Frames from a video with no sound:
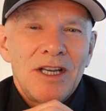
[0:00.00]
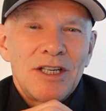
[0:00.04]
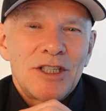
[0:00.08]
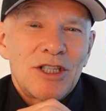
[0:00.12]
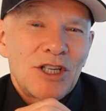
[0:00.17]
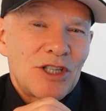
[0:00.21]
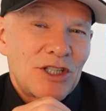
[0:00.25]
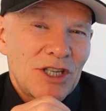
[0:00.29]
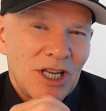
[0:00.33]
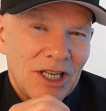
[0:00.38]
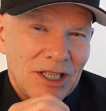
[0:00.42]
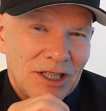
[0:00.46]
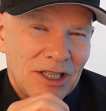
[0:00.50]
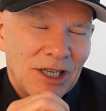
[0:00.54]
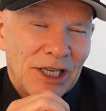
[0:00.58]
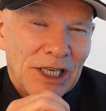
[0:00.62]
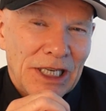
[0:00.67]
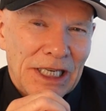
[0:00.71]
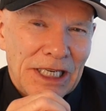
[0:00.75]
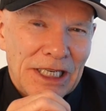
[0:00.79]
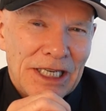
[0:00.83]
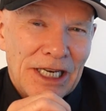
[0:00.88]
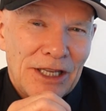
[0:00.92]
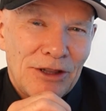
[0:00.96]
to take the
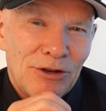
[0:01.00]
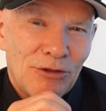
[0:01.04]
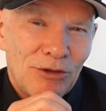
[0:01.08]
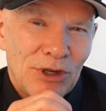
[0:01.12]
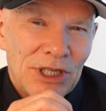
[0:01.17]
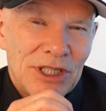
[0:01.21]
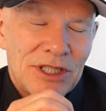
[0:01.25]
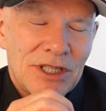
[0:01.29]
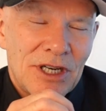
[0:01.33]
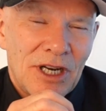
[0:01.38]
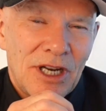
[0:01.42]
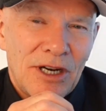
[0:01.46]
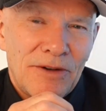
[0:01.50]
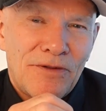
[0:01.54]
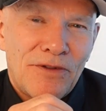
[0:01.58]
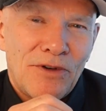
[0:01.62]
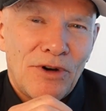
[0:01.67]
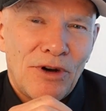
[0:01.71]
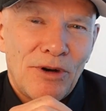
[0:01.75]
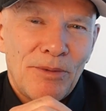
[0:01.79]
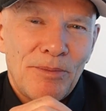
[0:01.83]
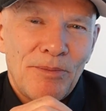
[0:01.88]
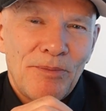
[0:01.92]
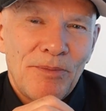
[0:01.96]
lead at the restart
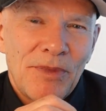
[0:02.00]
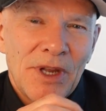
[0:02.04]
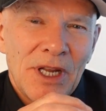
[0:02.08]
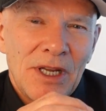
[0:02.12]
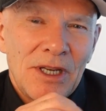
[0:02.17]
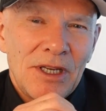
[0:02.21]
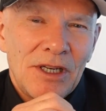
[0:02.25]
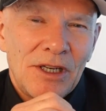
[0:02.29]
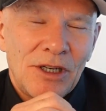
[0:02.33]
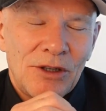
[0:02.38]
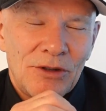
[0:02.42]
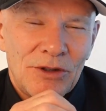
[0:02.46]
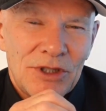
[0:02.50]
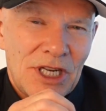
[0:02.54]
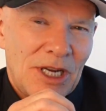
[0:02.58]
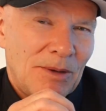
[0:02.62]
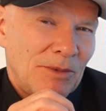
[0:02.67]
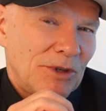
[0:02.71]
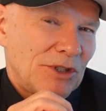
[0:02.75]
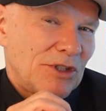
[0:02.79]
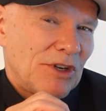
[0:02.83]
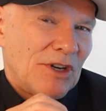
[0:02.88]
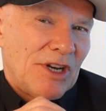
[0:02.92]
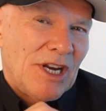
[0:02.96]
from Lewis
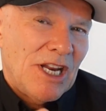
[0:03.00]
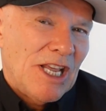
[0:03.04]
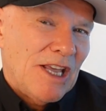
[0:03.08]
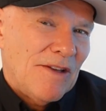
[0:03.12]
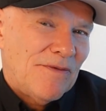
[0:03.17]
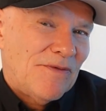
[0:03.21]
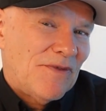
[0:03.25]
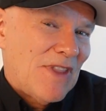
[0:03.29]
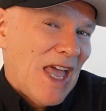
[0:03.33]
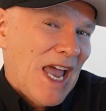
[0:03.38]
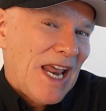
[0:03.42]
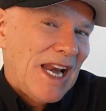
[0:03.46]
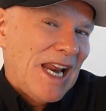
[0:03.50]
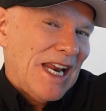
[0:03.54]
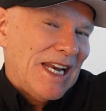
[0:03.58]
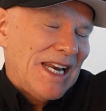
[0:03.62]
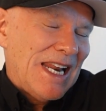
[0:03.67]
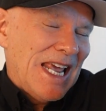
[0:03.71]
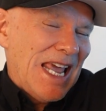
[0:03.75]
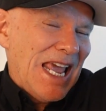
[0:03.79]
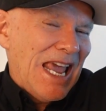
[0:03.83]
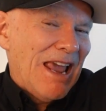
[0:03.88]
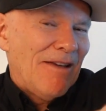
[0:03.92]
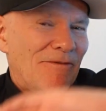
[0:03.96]
Hamilton. If that
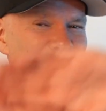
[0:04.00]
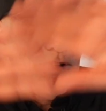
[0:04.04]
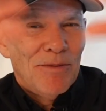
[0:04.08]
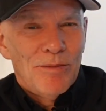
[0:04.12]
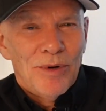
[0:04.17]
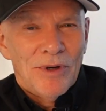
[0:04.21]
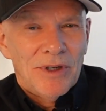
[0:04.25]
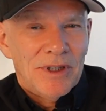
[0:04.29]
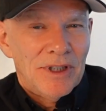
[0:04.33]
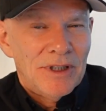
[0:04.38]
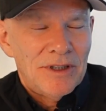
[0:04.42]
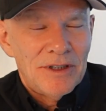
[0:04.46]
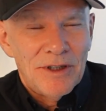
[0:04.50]
had everybody,